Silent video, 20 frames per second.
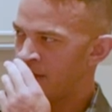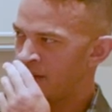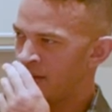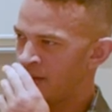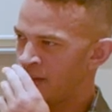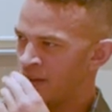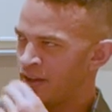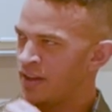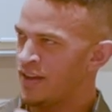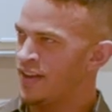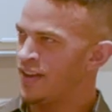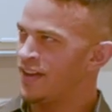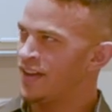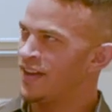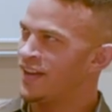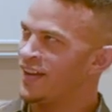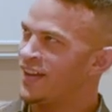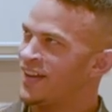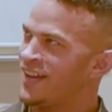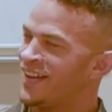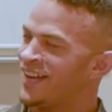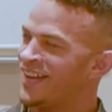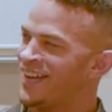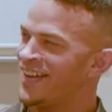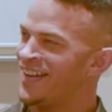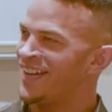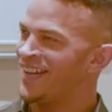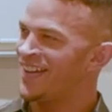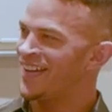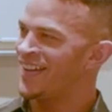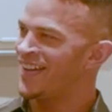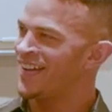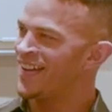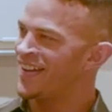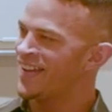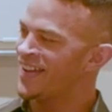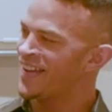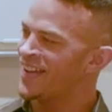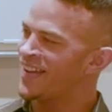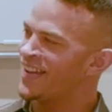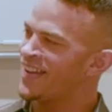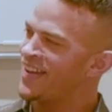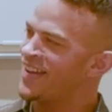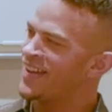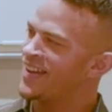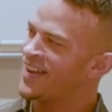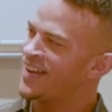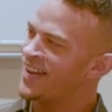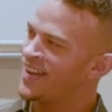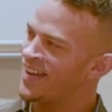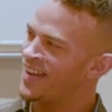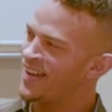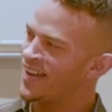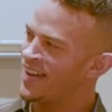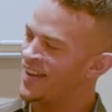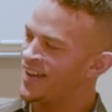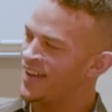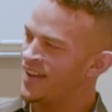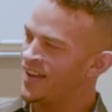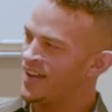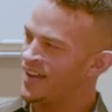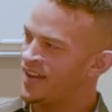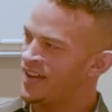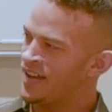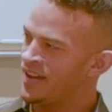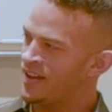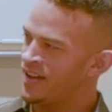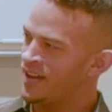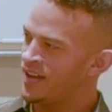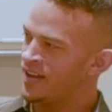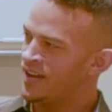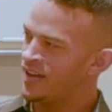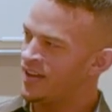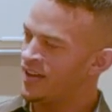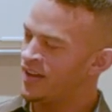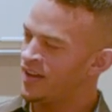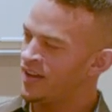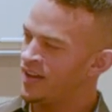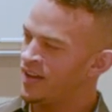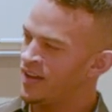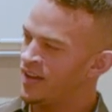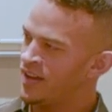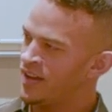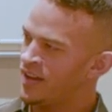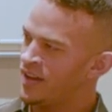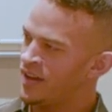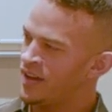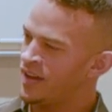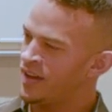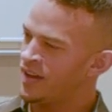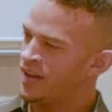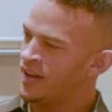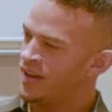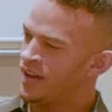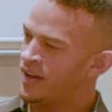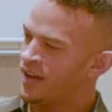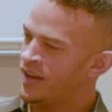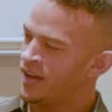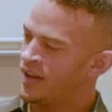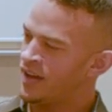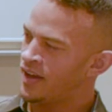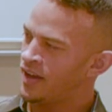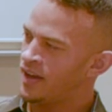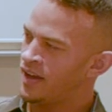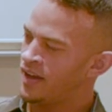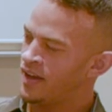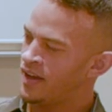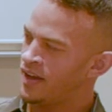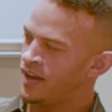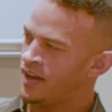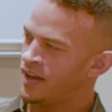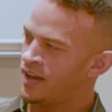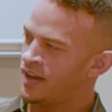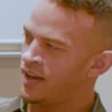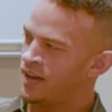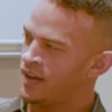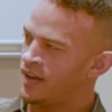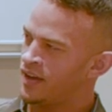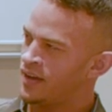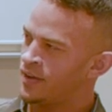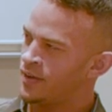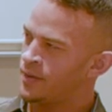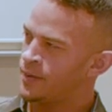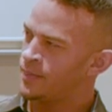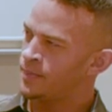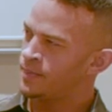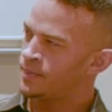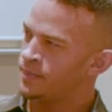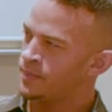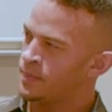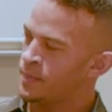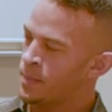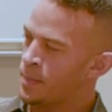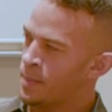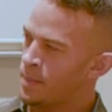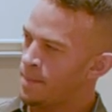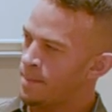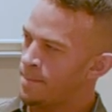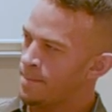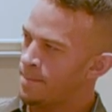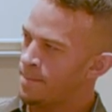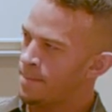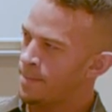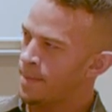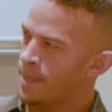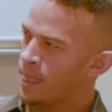[no speech]